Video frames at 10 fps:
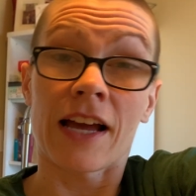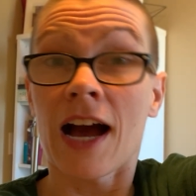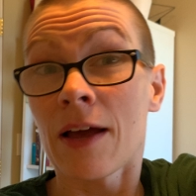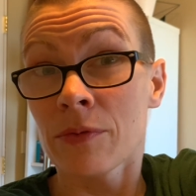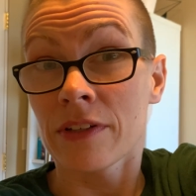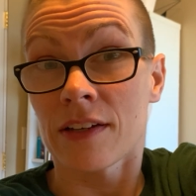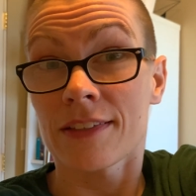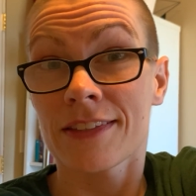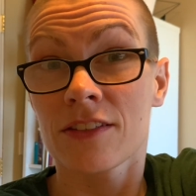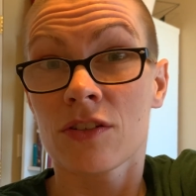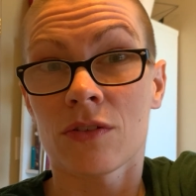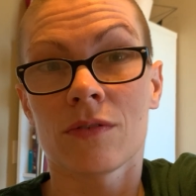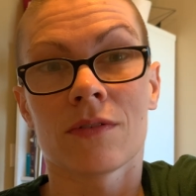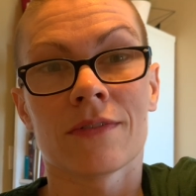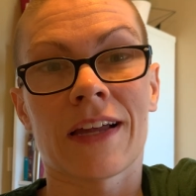I would guess,
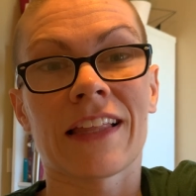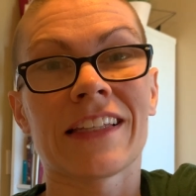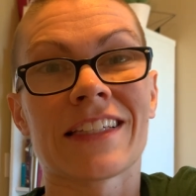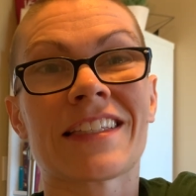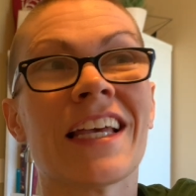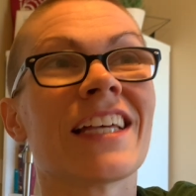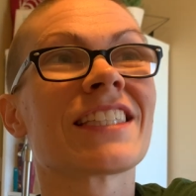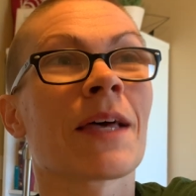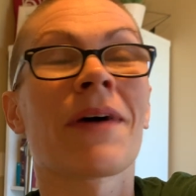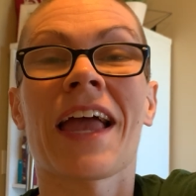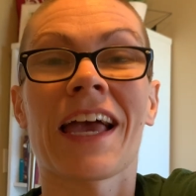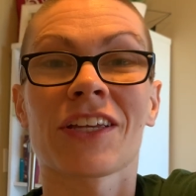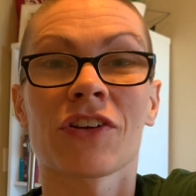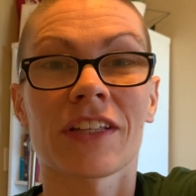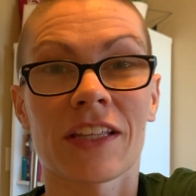to at least
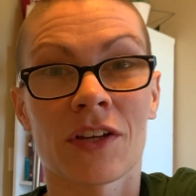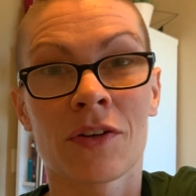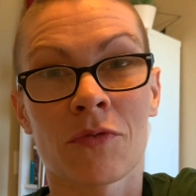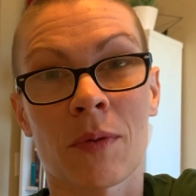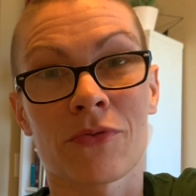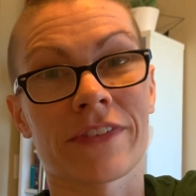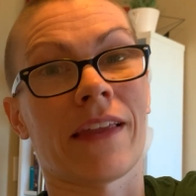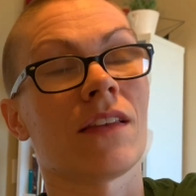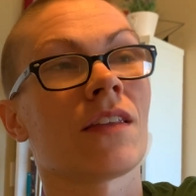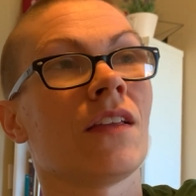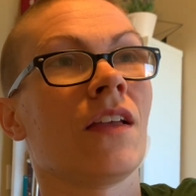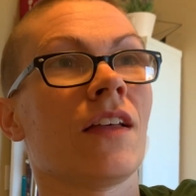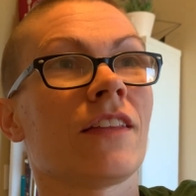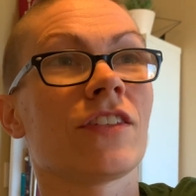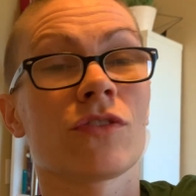semi-accurately represent
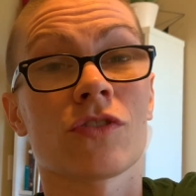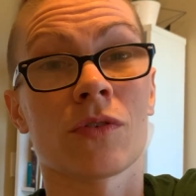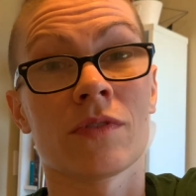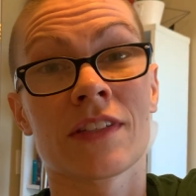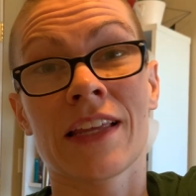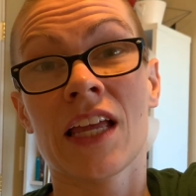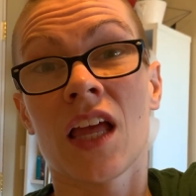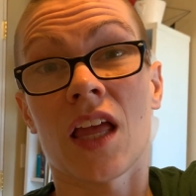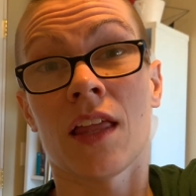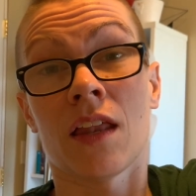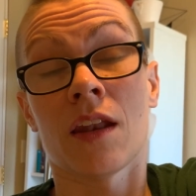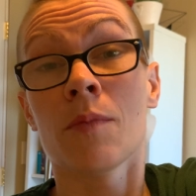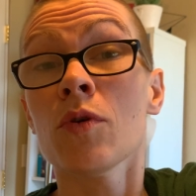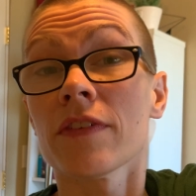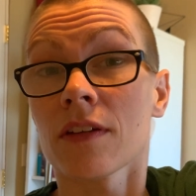Leisel Jones in a
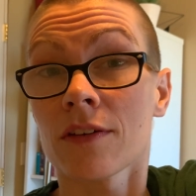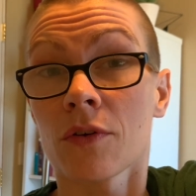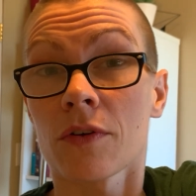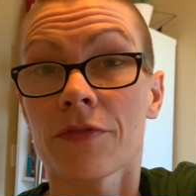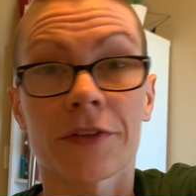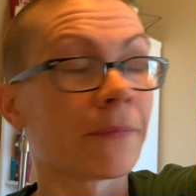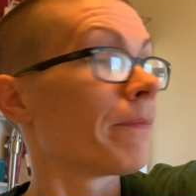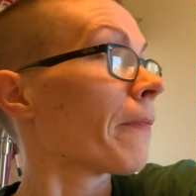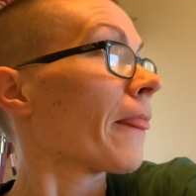movie or a film.